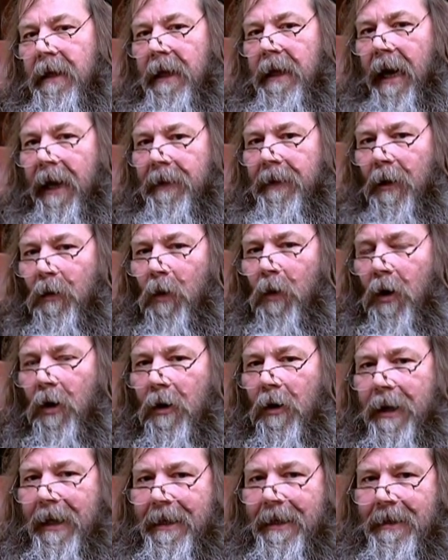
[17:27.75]
and the
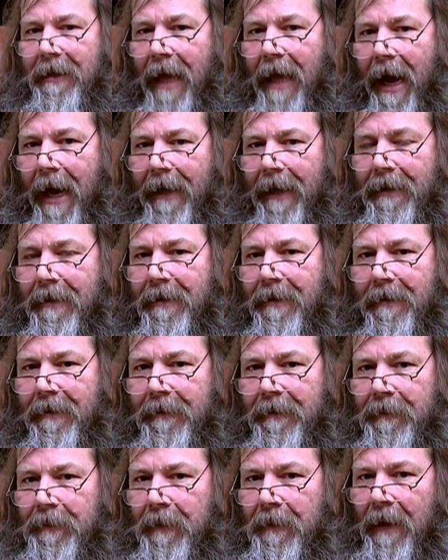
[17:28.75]
Word is light,
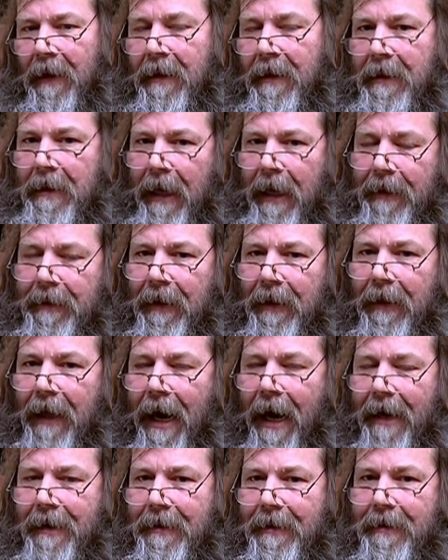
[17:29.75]
and the
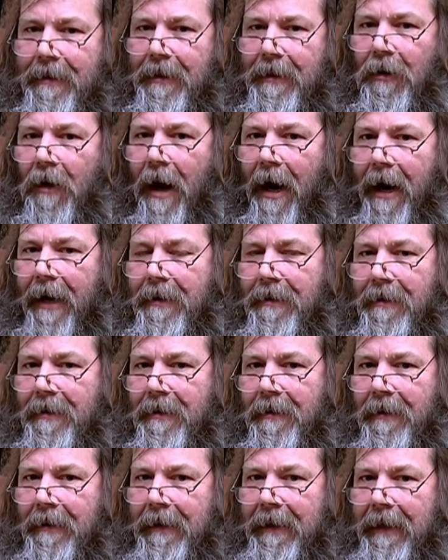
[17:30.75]
light is
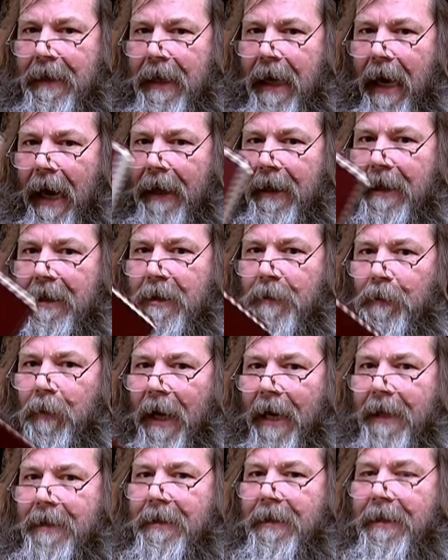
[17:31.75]
Christ, and it's
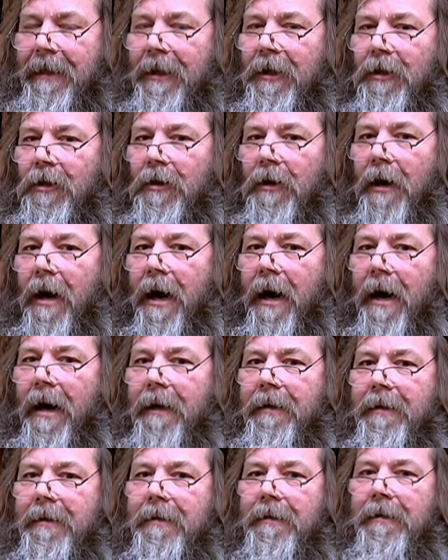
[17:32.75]
planted in your
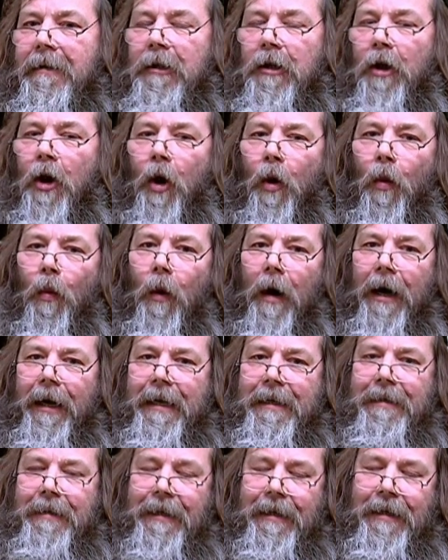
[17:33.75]
heart, what
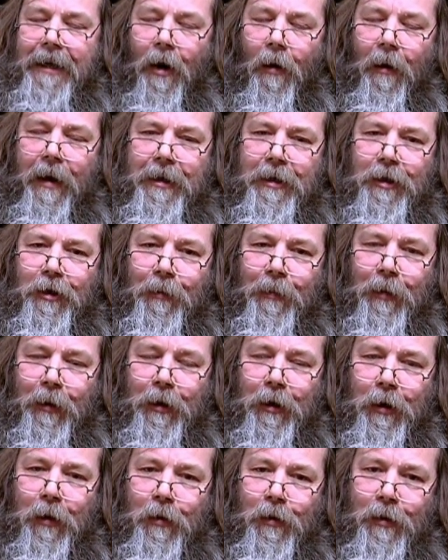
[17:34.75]
is it going to
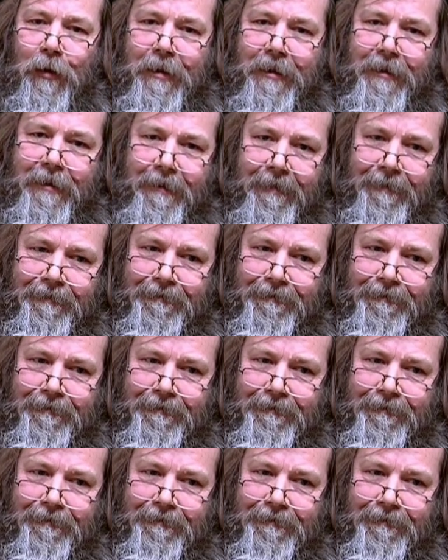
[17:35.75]
produce?